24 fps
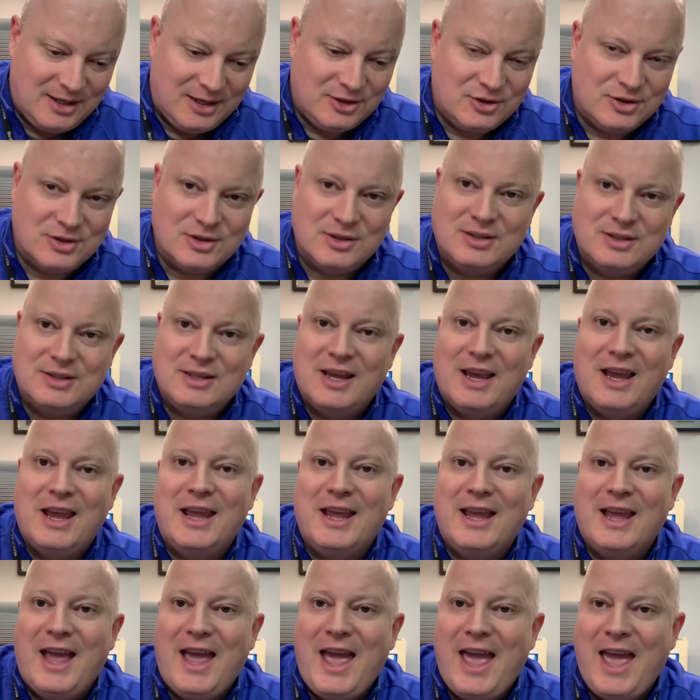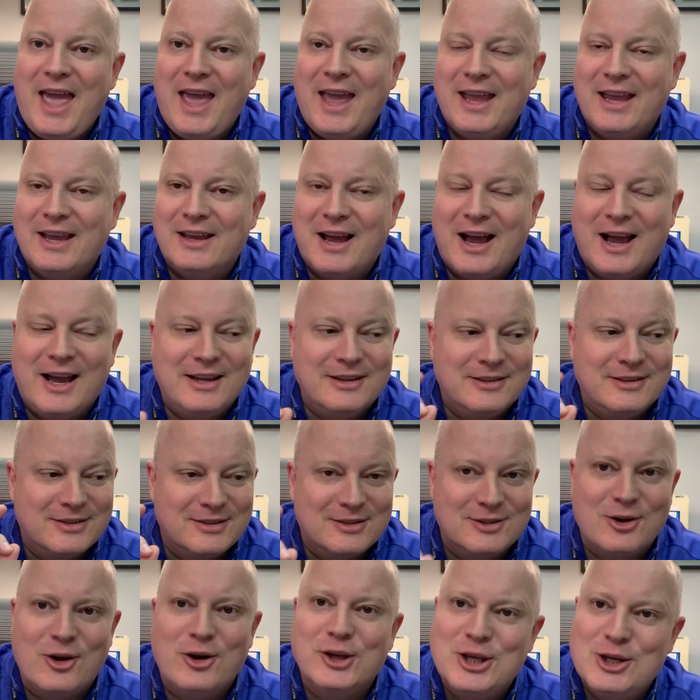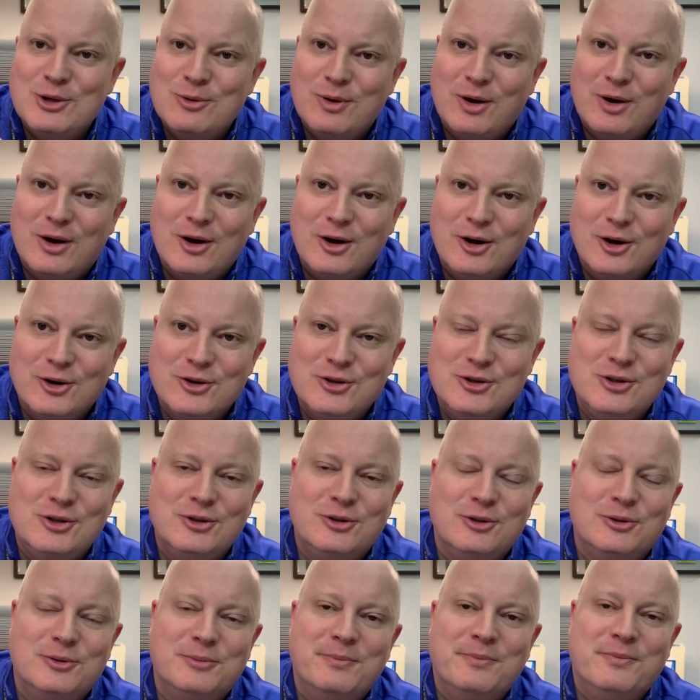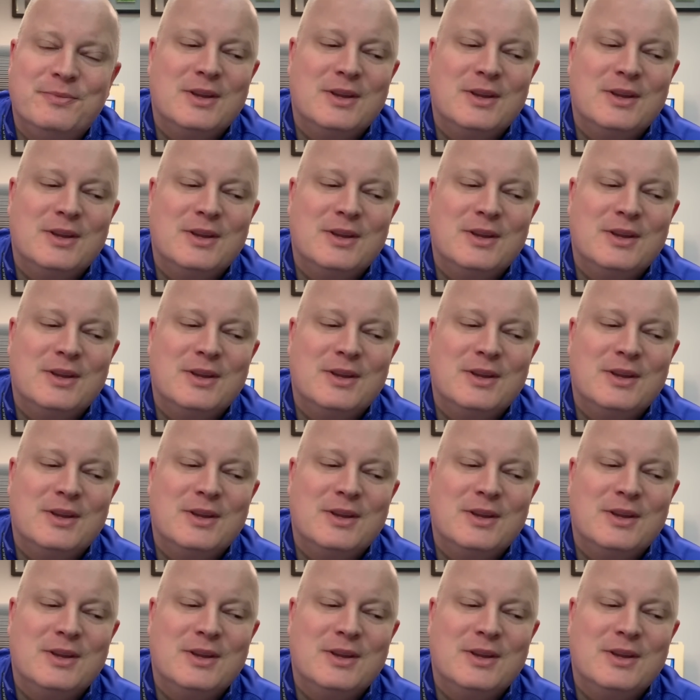and just say, hey, I saw you, I heard you,